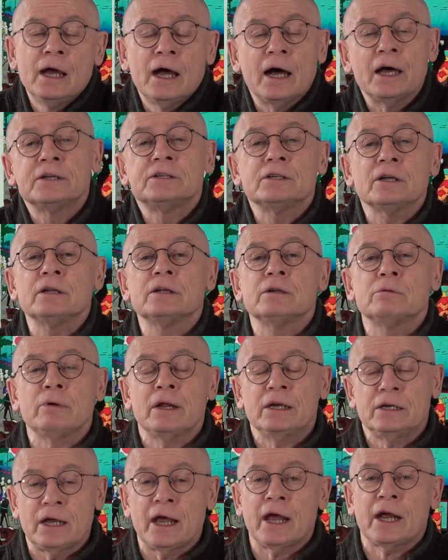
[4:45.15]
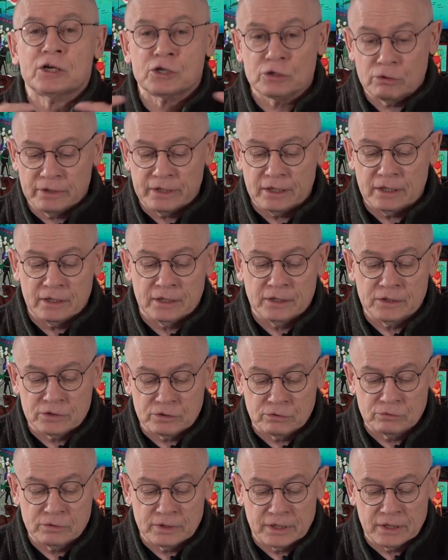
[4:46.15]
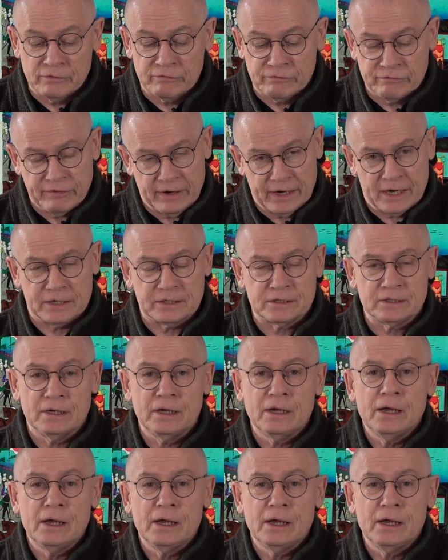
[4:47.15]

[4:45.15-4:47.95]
until it went actually into effect.